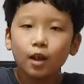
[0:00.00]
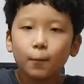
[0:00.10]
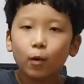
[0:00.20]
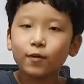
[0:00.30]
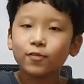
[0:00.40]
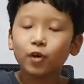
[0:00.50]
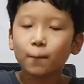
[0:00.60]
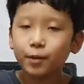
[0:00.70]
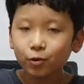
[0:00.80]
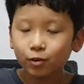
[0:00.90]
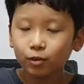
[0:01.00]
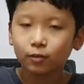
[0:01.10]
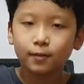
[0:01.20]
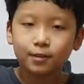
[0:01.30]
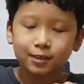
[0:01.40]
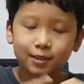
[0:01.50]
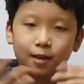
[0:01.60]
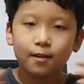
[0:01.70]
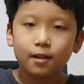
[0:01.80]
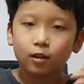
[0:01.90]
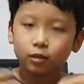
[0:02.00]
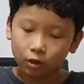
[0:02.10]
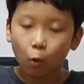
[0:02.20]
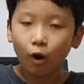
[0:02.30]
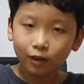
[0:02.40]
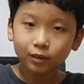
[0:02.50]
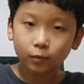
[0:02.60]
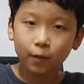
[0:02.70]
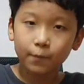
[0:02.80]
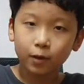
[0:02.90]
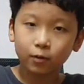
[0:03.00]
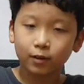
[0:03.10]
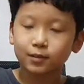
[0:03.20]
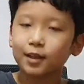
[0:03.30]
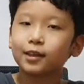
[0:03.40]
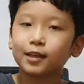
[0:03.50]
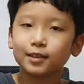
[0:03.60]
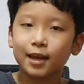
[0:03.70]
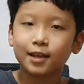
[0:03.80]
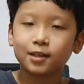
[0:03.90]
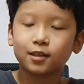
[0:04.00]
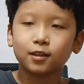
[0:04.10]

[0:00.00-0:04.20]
But with computers, the quantum computers, it can take